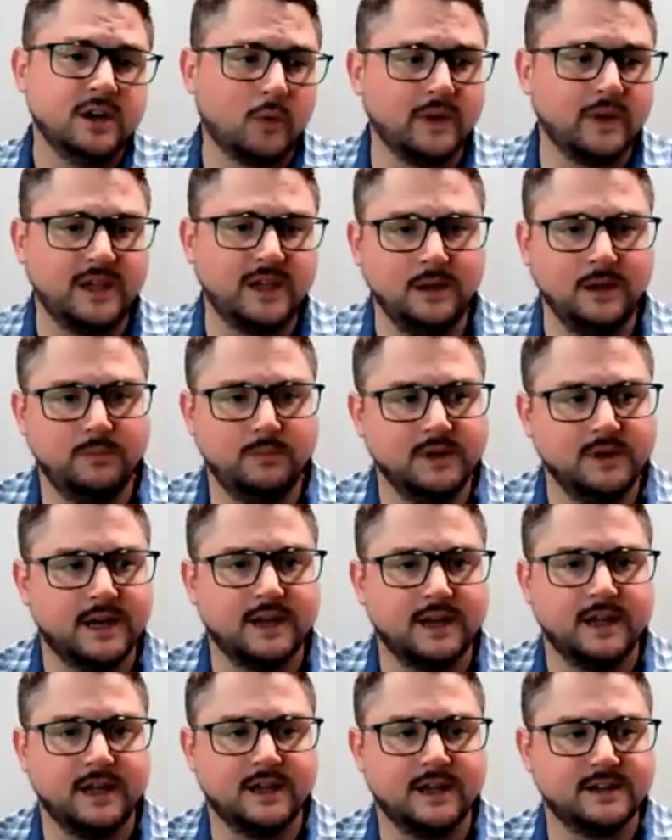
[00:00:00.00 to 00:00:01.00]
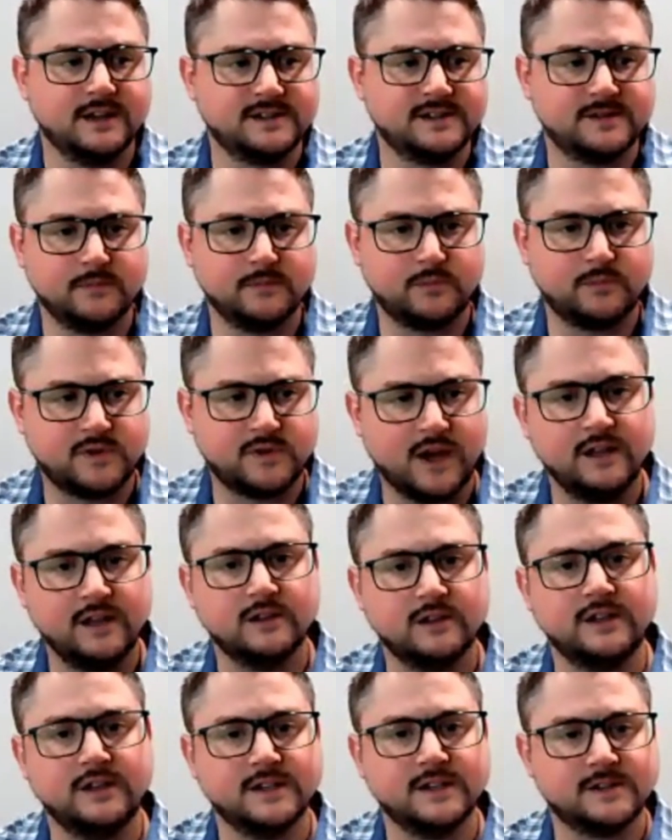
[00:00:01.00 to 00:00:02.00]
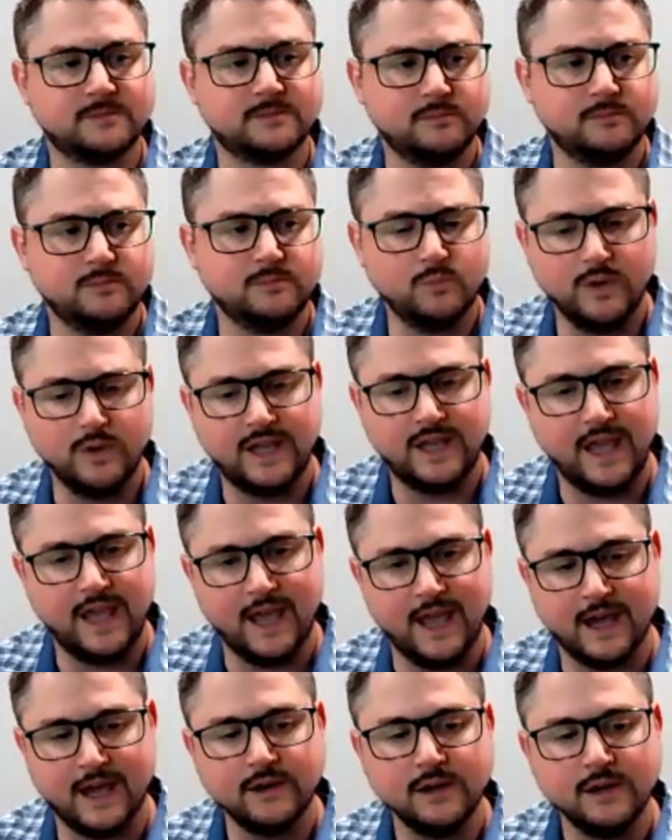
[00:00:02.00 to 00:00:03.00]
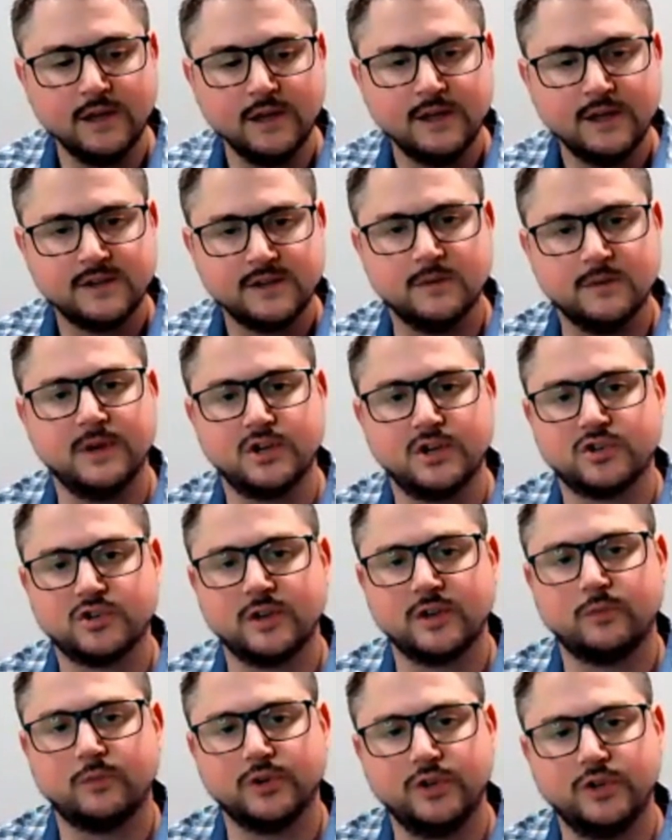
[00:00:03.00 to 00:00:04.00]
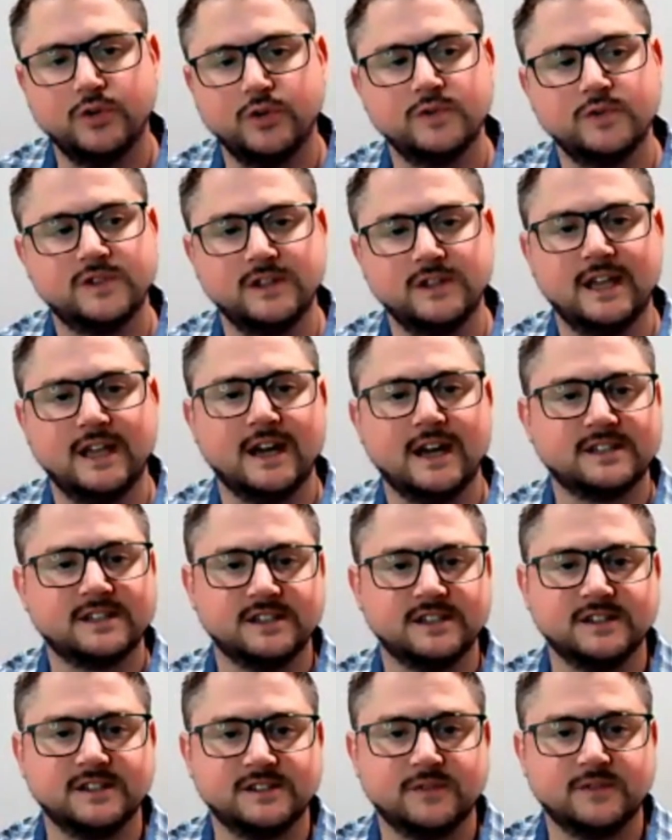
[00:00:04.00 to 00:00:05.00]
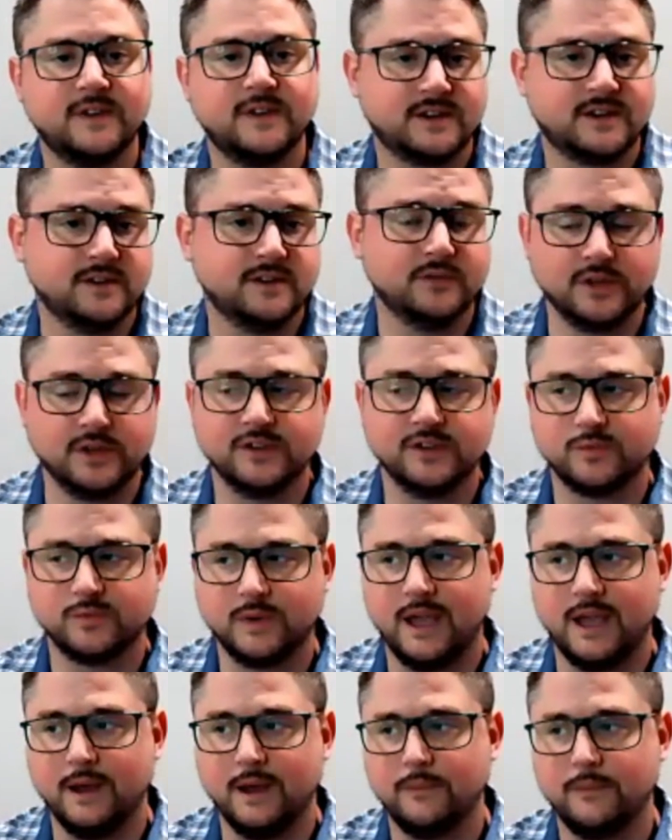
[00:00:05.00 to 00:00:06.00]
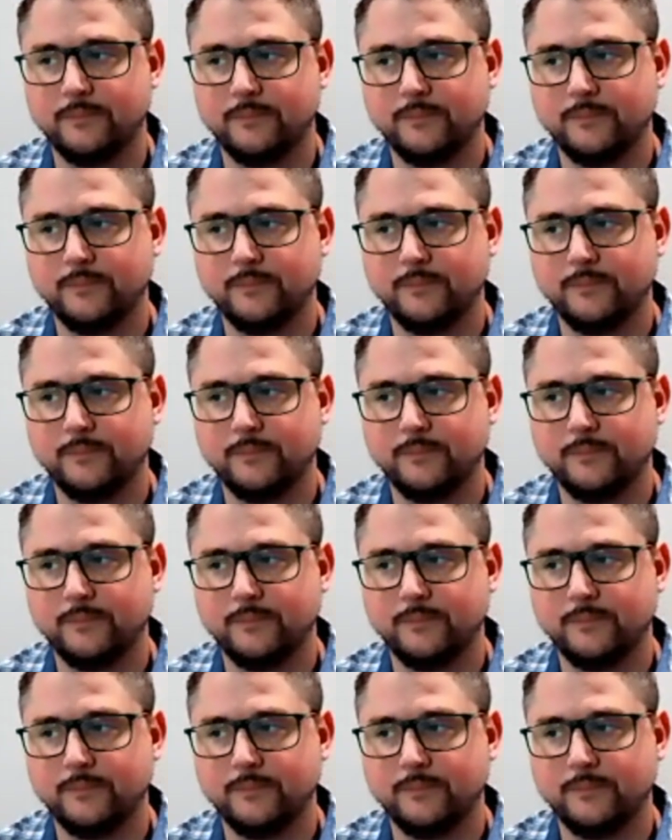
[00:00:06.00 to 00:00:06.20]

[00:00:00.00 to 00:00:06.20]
are we keeping that as tightly as we can to make sure that we're using the asset as effectively as we can?